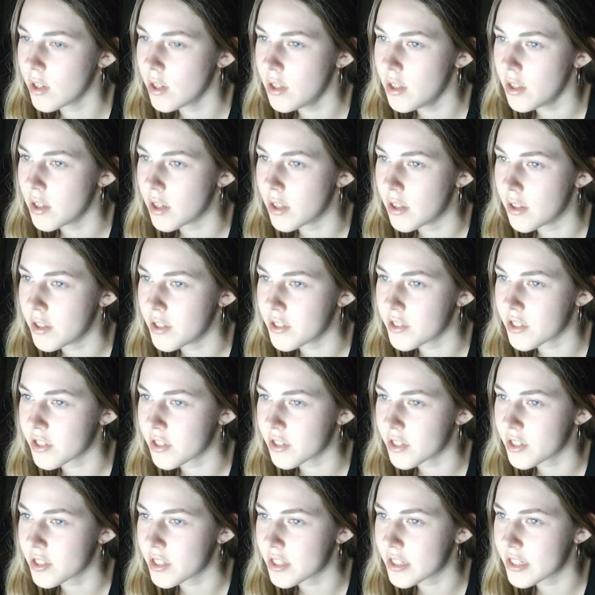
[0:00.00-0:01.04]
And these are the
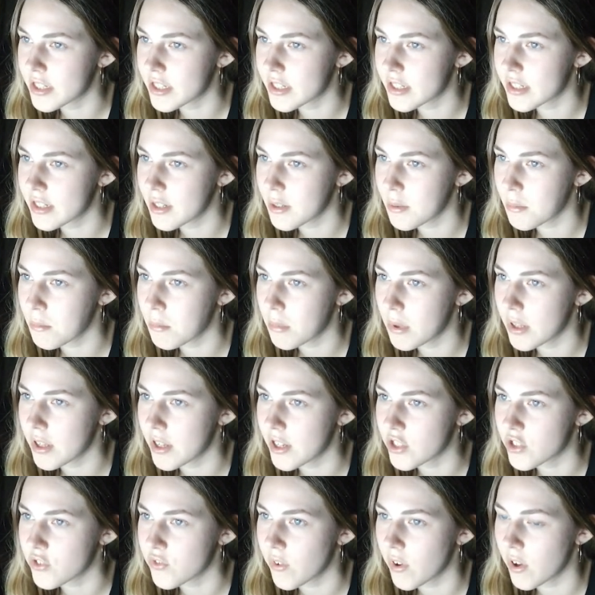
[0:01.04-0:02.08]

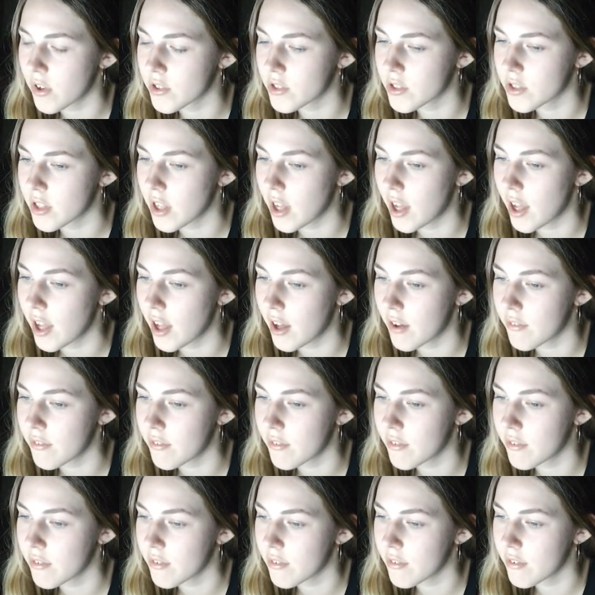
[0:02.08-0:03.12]
simplest fonts that have.
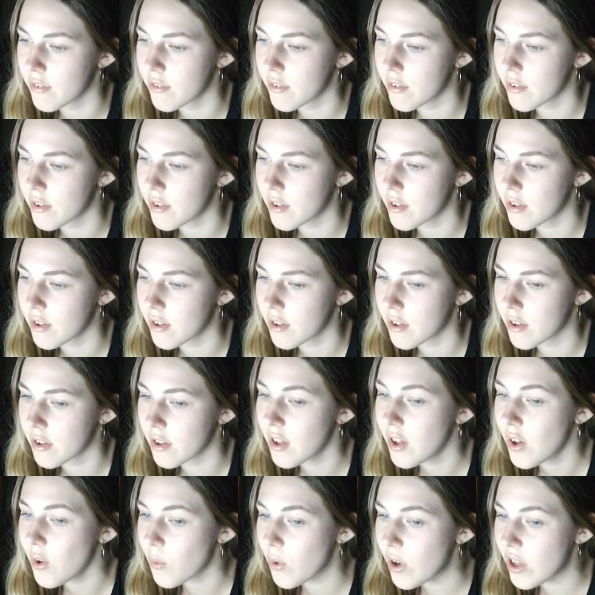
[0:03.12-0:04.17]

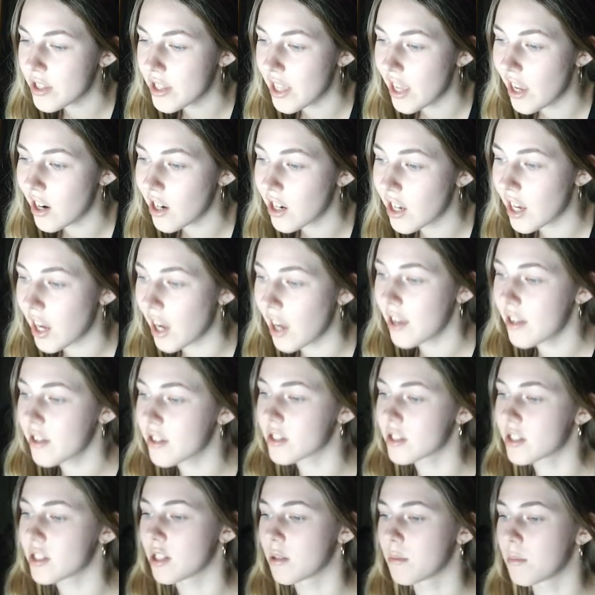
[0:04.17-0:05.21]
Well, they are kind of
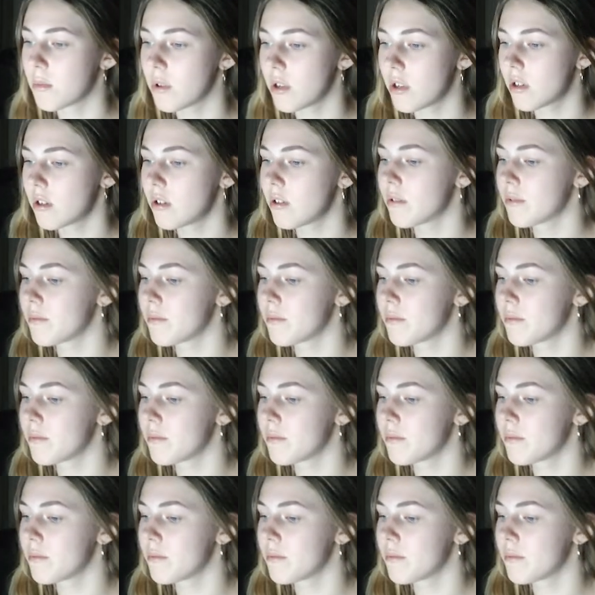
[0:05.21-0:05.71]
similar.